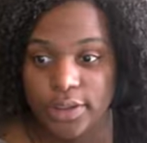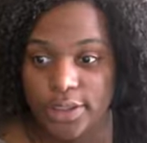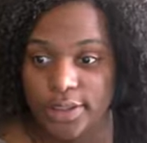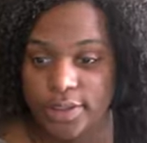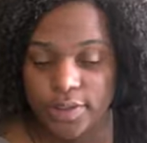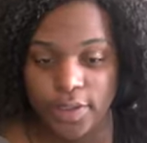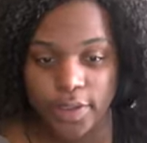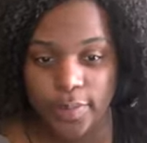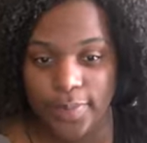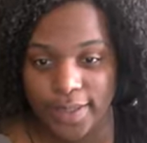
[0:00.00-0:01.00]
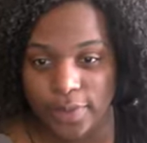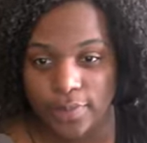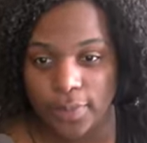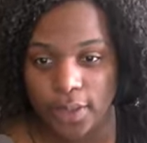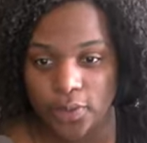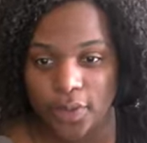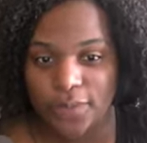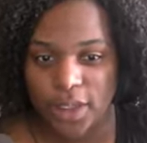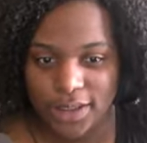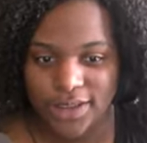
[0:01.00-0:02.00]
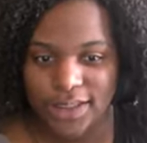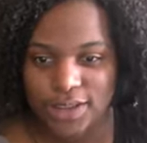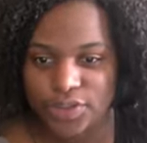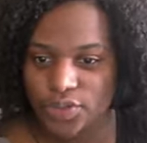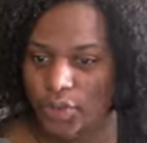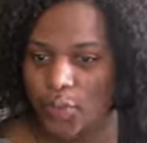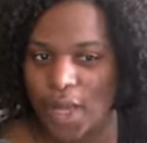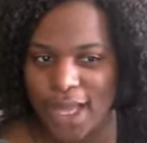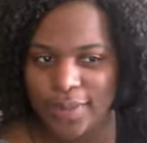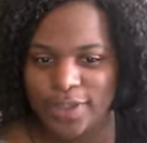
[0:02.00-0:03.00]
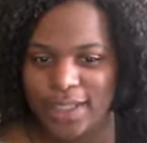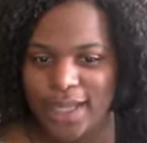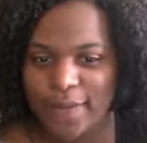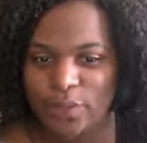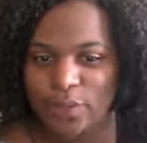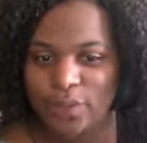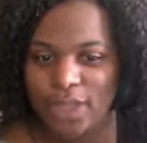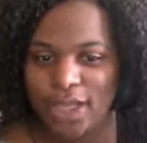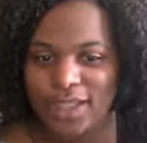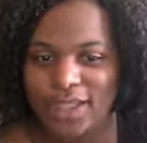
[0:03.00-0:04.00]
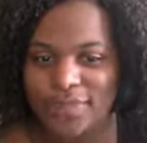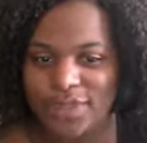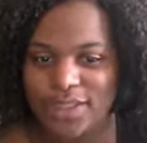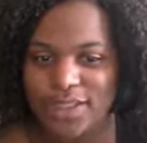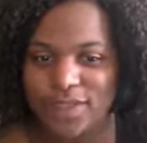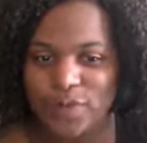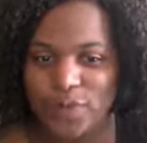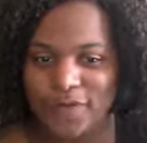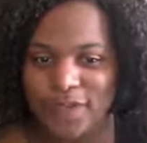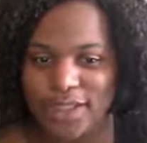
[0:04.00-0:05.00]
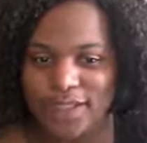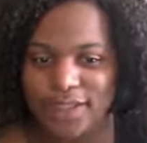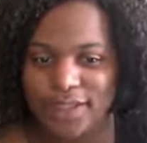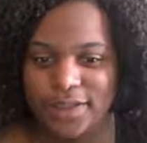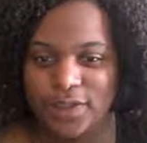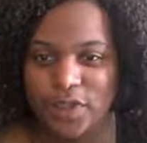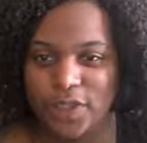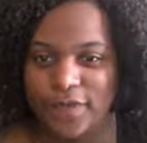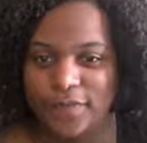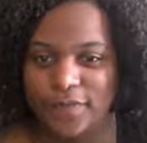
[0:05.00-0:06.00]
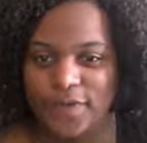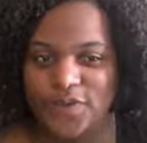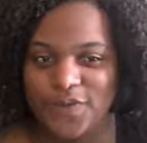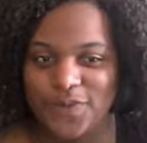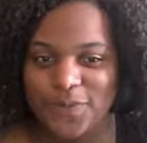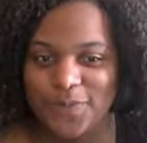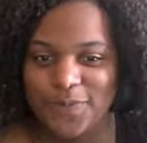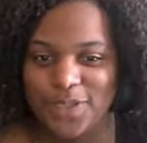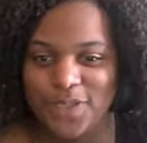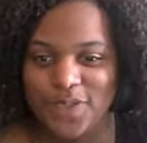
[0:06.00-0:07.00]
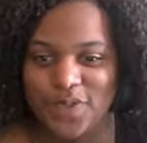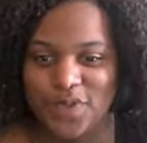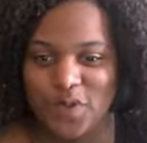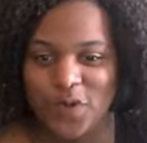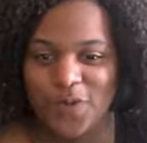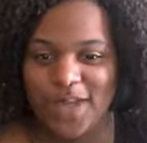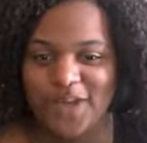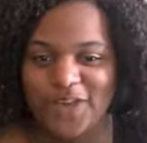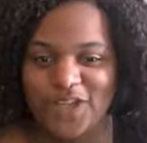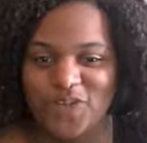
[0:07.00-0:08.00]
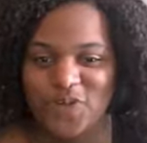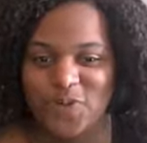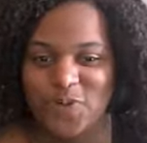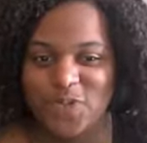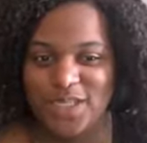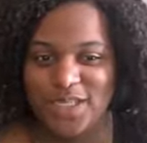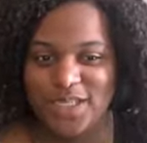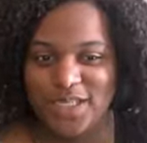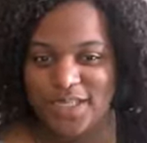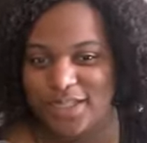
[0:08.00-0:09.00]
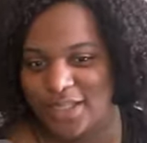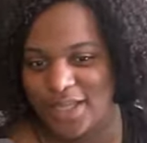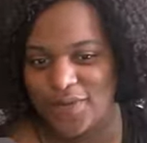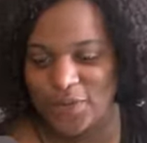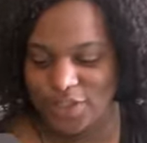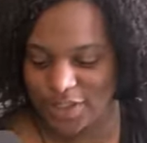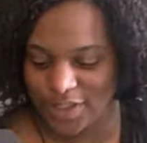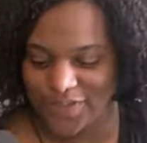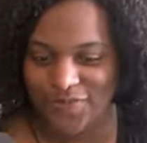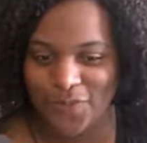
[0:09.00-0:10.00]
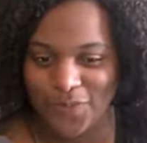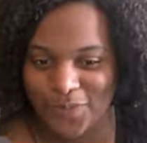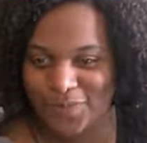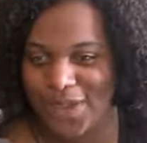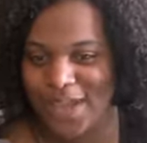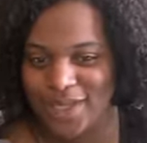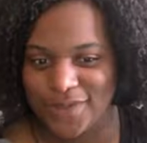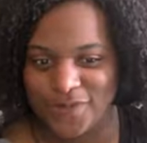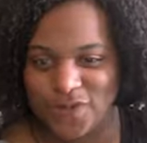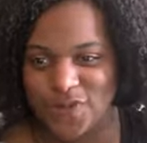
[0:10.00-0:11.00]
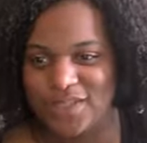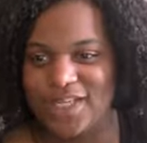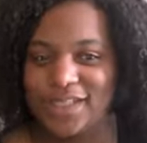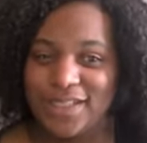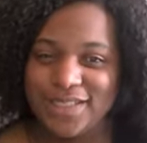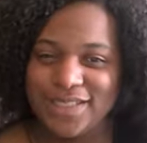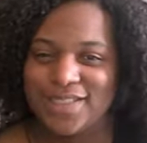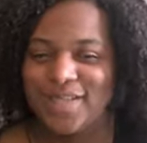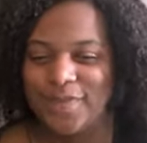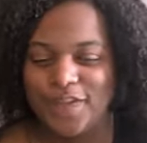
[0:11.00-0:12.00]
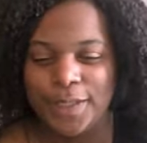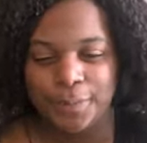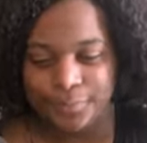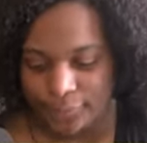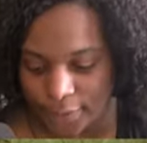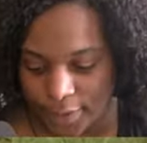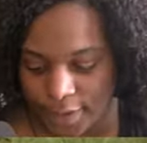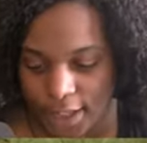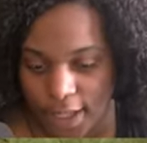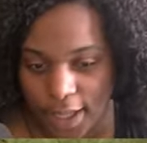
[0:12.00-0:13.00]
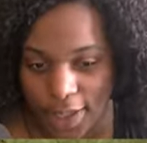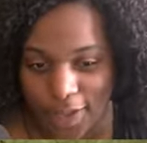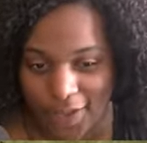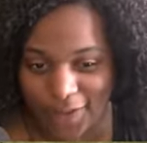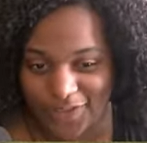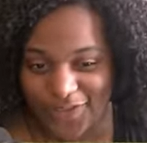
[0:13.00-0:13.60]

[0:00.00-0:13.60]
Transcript: This is our baby model. I'm not exactly sure why, but the camera will not let me sort of like look in front of him. So I'm kind of going to do the animations from behind him so you can at least see some of it. Uh, the